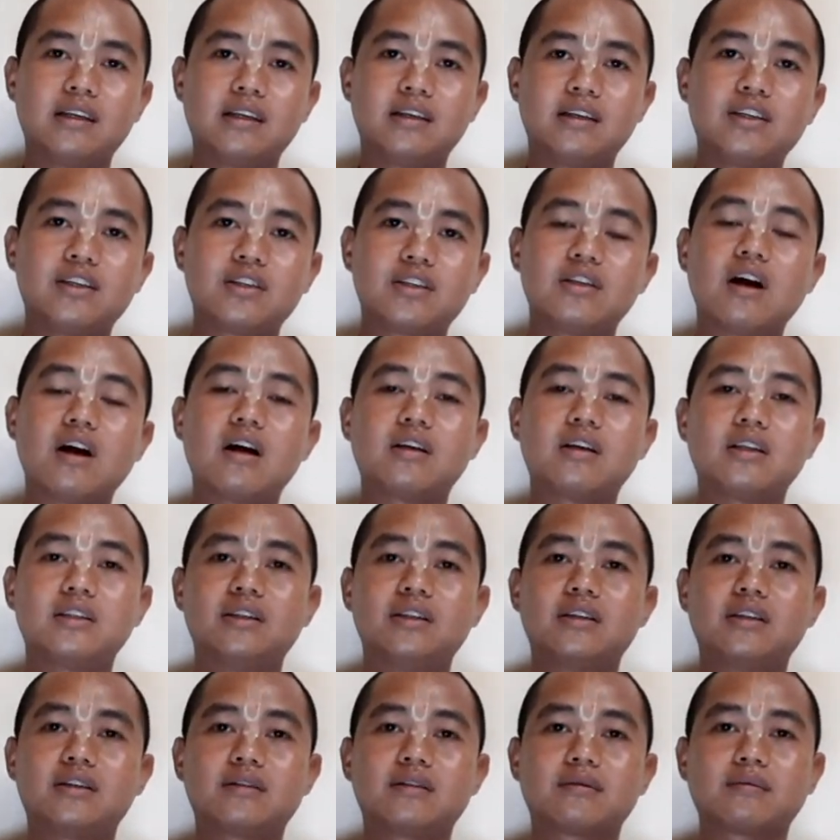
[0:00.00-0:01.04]
this
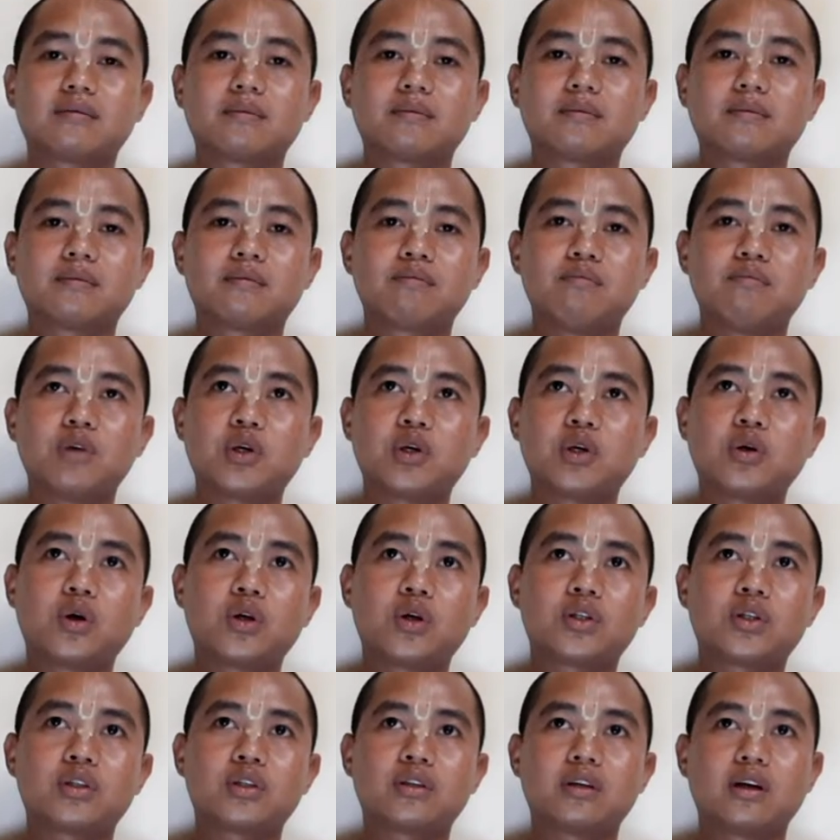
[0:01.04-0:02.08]
knowledge,
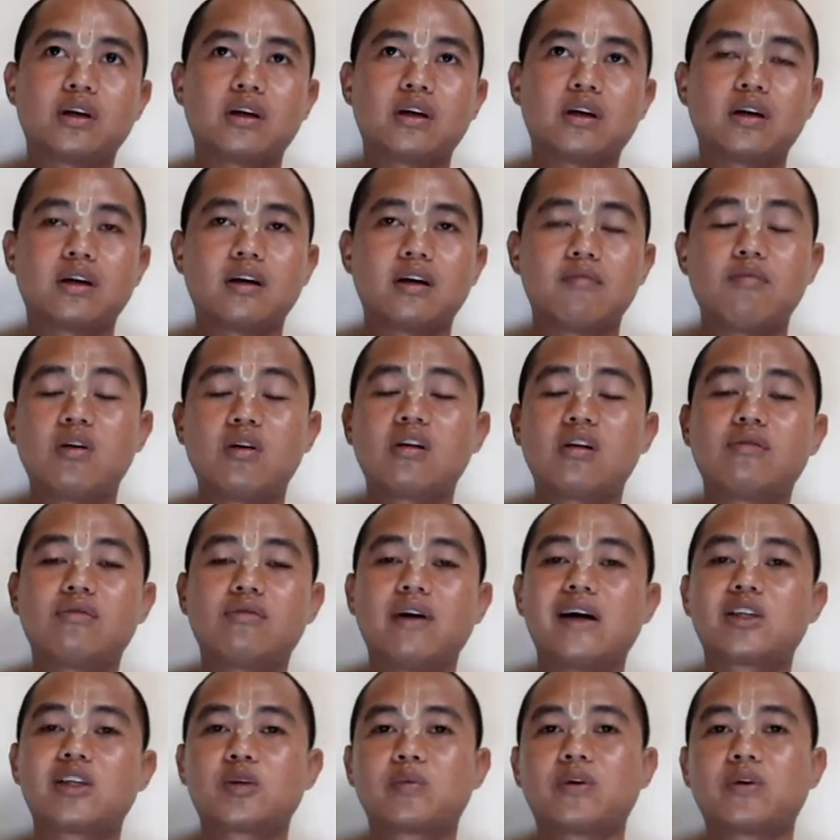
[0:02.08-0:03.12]
because a bona
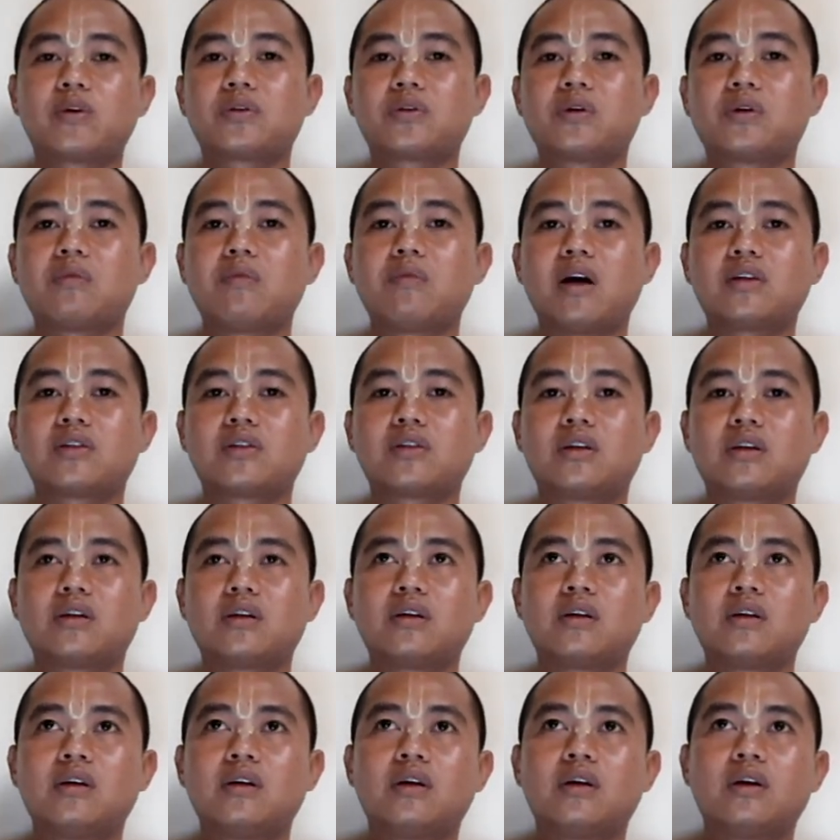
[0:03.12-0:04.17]
fide spiritual
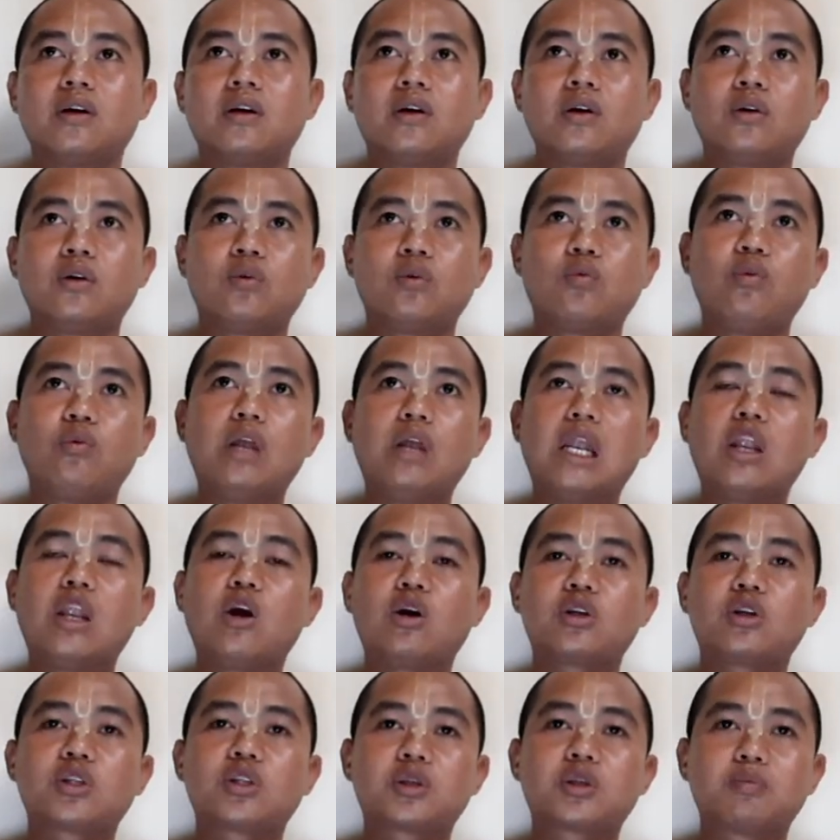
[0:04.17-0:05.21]
master will
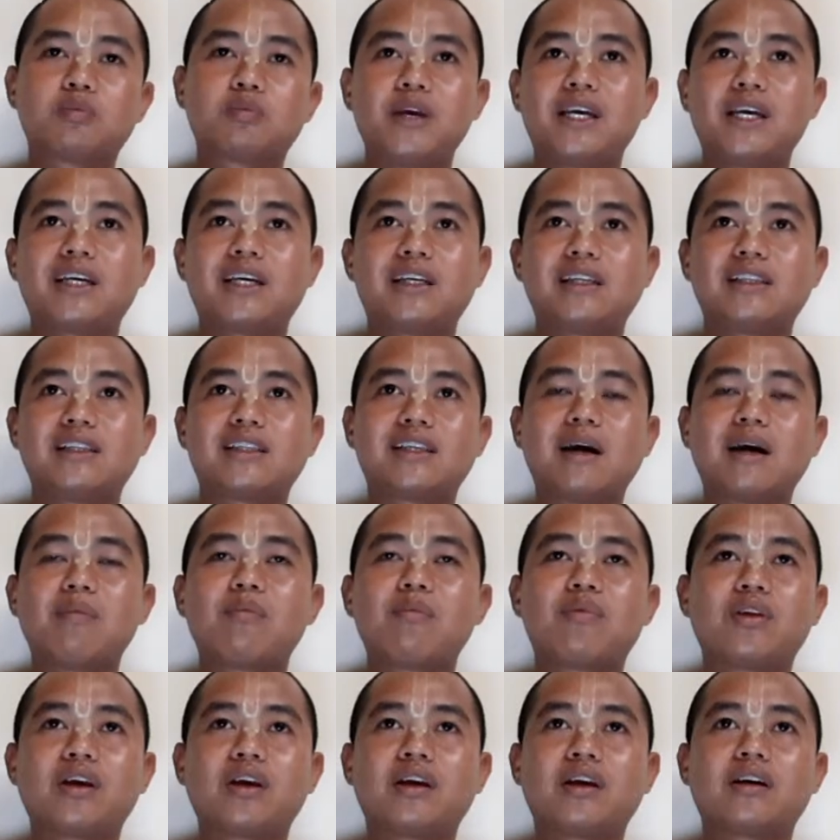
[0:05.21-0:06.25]
not speak
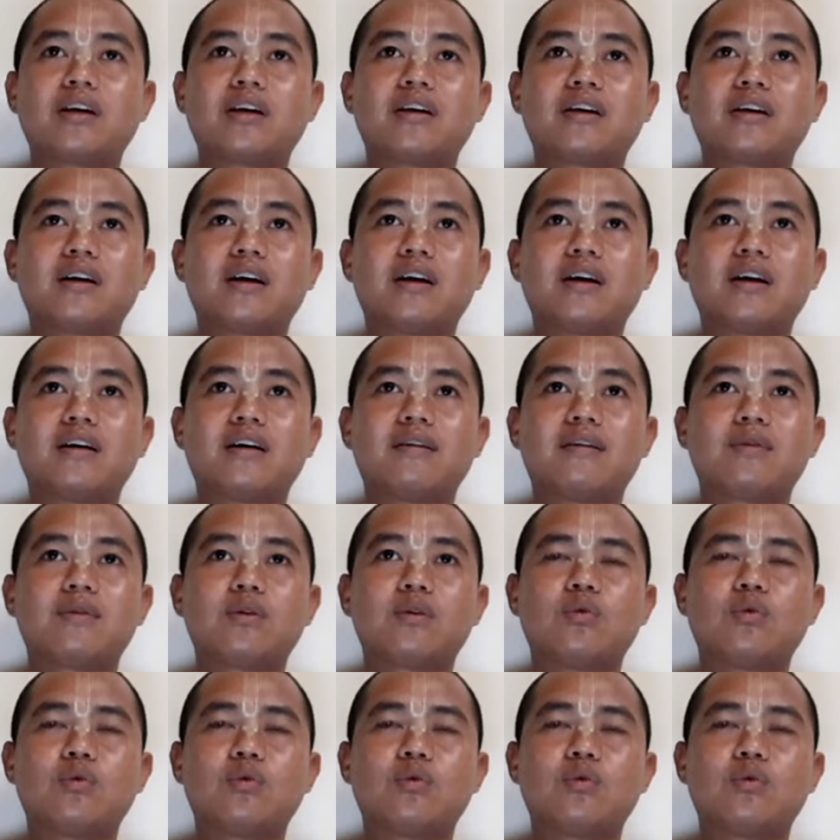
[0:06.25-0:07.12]
something a